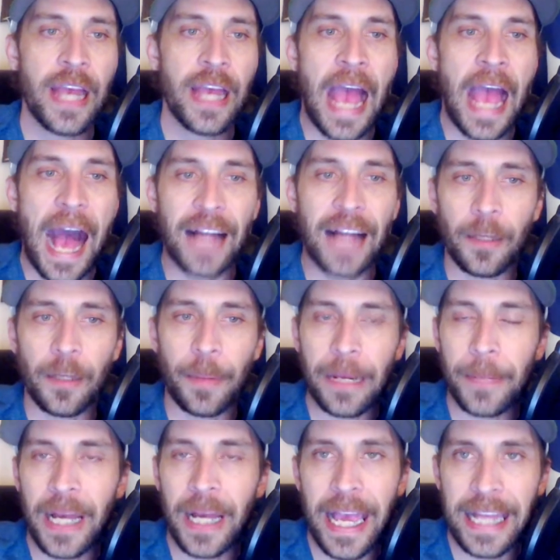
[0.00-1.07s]

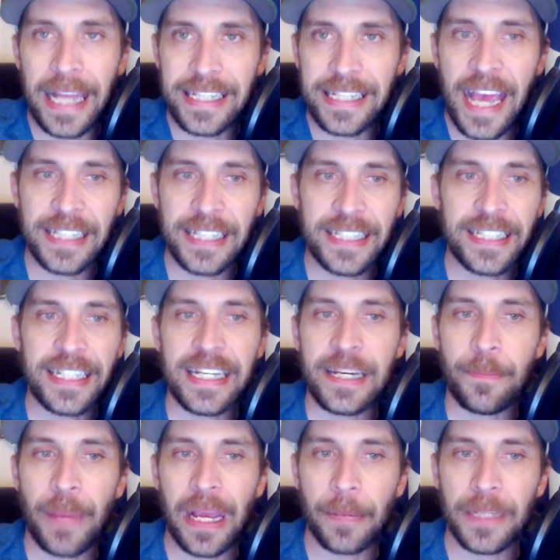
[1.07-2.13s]
Alabama and Tennessee.
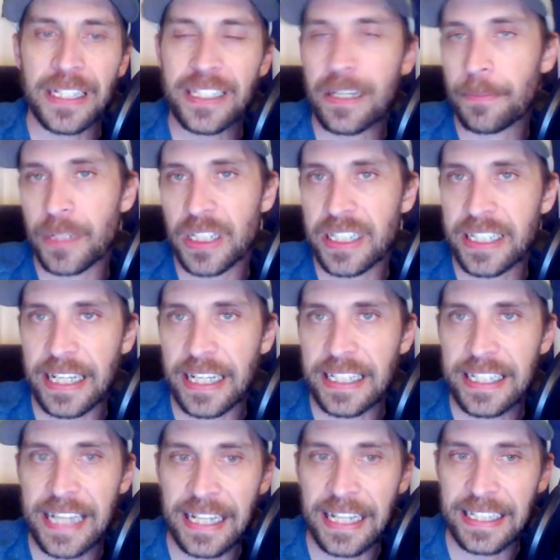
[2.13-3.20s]
Bama is number 6,
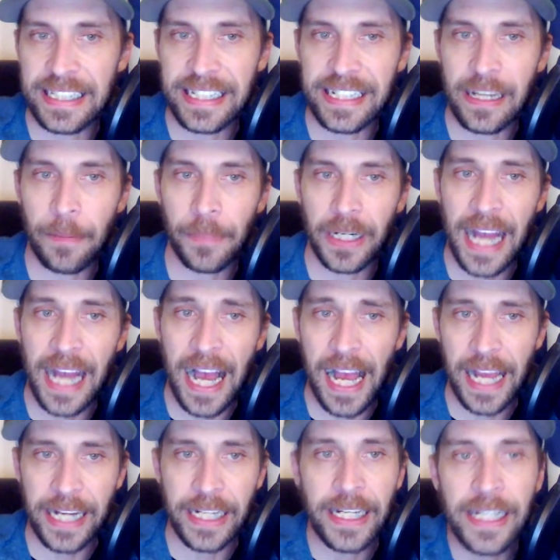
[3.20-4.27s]
Tennessee number
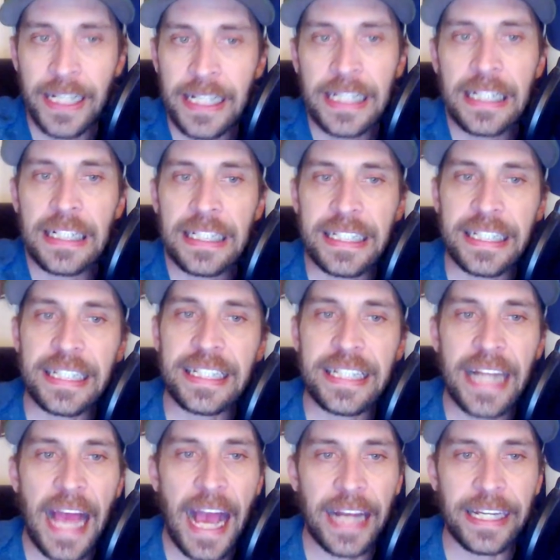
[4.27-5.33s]
9.
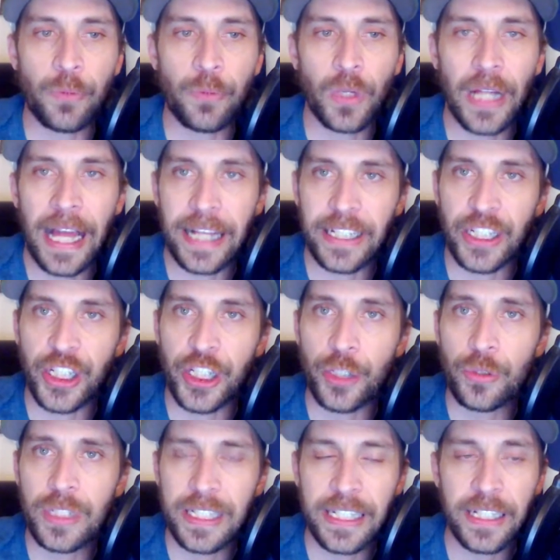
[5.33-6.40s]
Cincinnati will head to
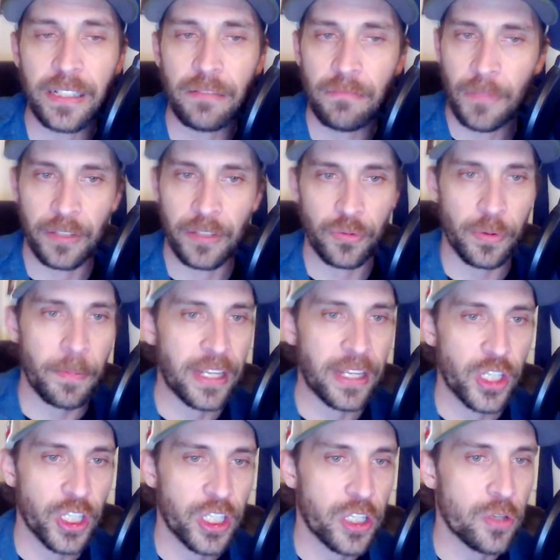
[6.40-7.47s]
Houston. As we
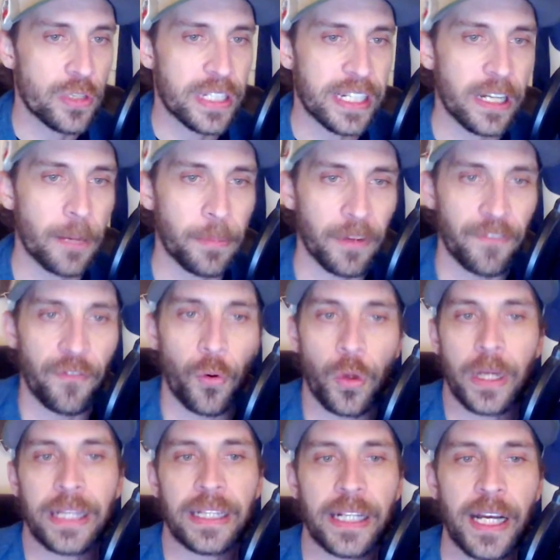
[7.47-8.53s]
mentioned, Houston number 4
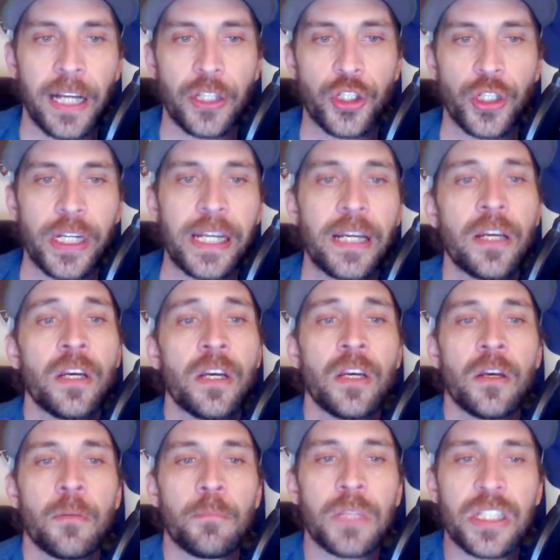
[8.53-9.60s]
in the country.
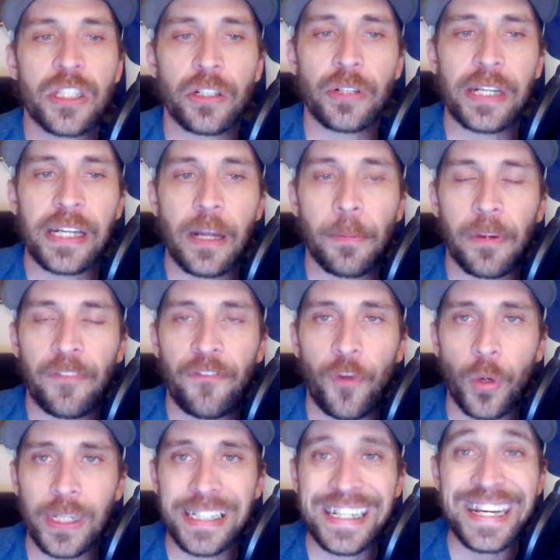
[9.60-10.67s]
Missouri number
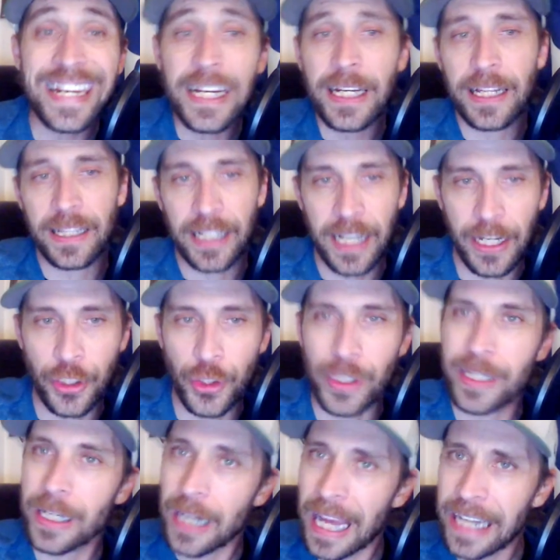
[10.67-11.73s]
14 in the country.
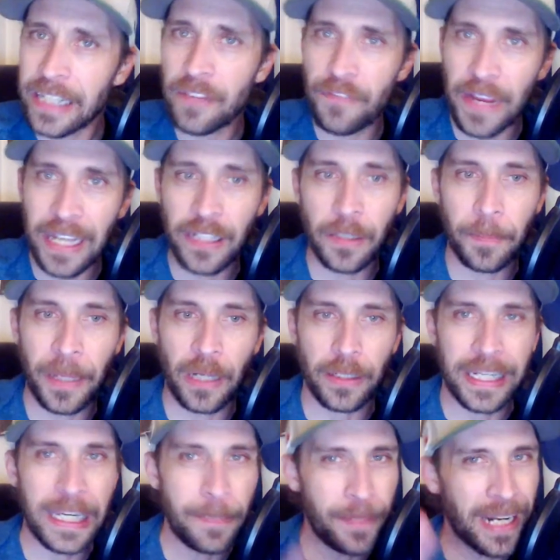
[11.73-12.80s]
They're heading to Vanderbilt.
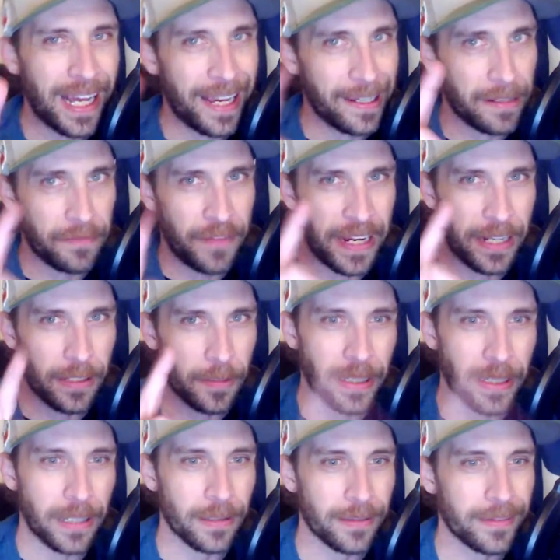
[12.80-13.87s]
Keep an eye on
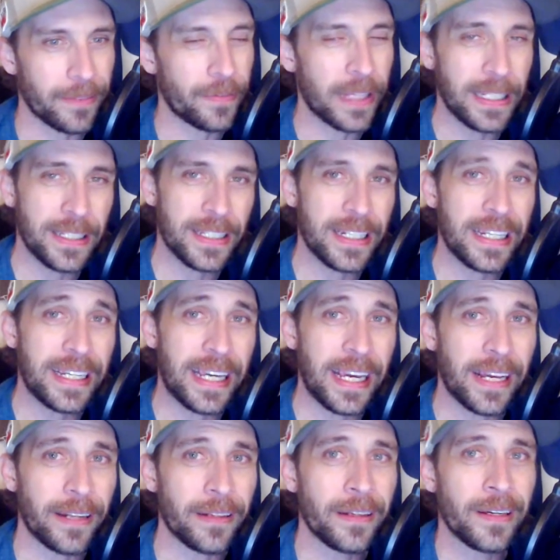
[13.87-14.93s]
Vanderbilt. If they sneak
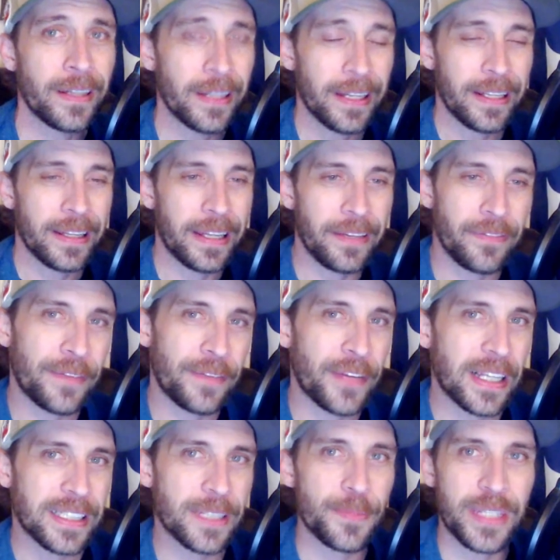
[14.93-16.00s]
in, they've
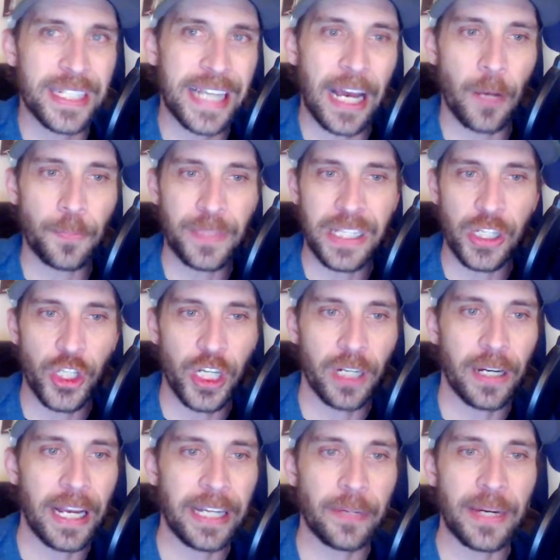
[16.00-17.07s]
got some scalps this year.
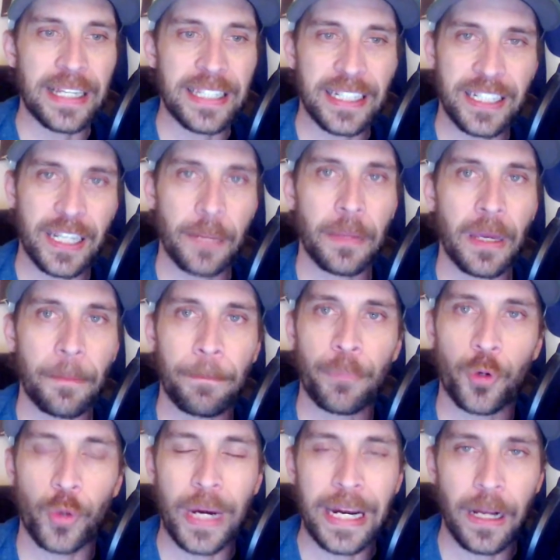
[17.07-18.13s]
Anyways, that's going to be a
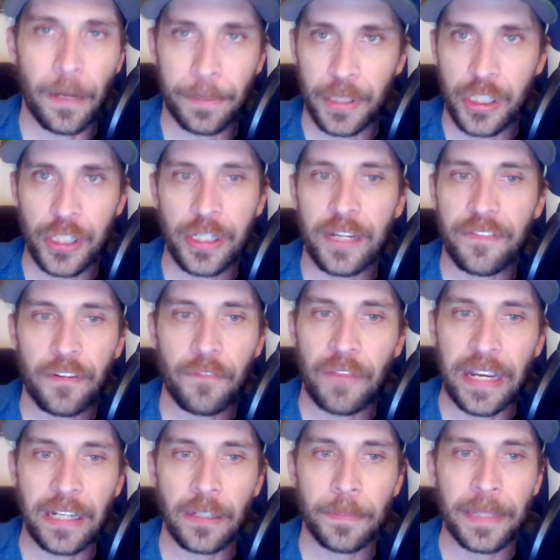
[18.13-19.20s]
great opportunity for
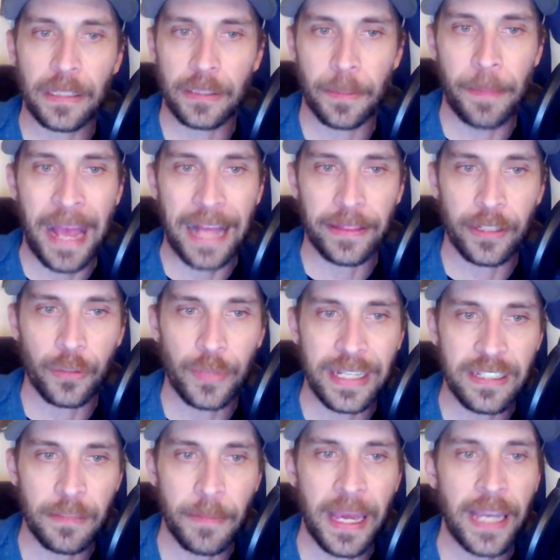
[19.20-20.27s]
Vanderbilt to pad their
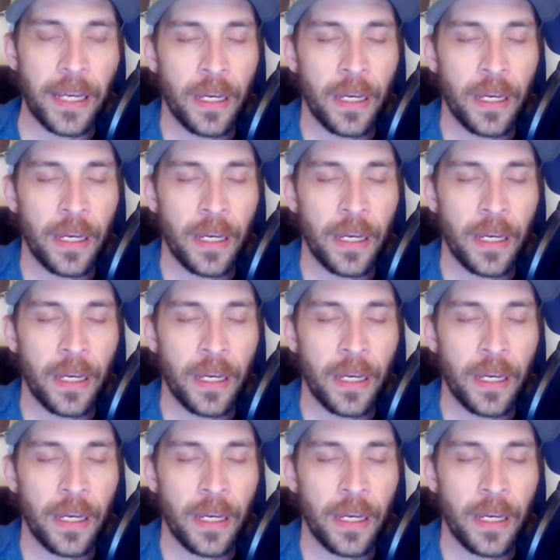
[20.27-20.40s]
resume.